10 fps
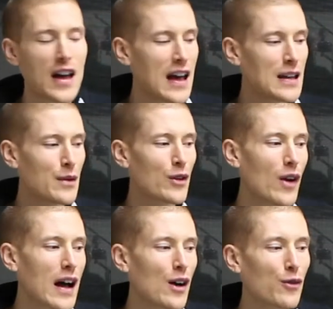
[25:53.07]
and then we've
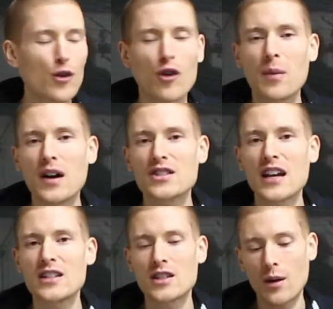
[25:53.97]
got our 4th bar
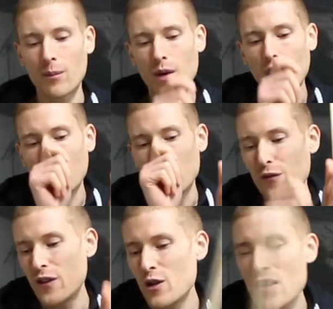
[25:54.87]
change up on the
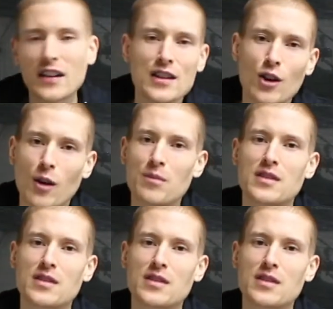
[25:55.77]
fill round the tom.